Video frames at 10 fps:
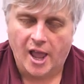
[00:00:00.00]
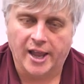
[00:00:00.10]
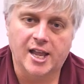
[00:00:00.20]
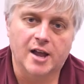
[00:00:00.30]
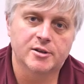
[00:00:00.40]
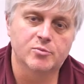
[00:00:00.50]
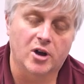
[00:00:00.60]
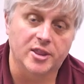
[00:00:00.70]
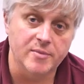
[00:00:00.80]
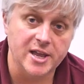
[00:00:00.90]
And going
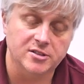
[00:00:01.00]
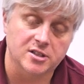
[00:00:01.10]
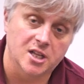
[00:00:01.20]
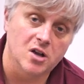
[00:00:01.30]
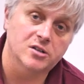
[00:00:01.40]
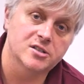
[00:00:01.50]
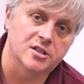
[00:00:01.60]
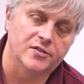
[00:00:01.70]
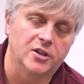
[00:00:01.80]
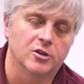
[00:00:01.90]
by the mouse and the
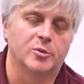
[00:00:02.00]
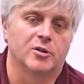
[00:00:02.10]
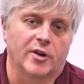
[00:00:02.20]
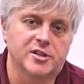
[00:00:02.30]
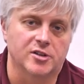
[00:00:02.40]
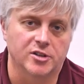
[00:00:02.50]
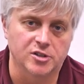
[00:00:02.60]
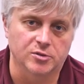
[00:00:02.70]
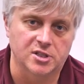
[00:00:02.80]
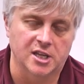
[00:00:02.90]
ox, if you do a bit of
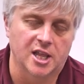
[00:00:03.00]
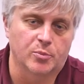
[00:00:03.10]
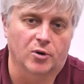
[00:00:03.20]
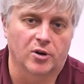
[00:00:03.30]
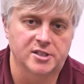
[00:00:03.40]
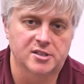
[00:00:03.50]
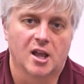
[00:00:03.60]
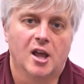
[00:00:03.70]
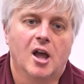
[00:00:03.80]
research, you'll see their price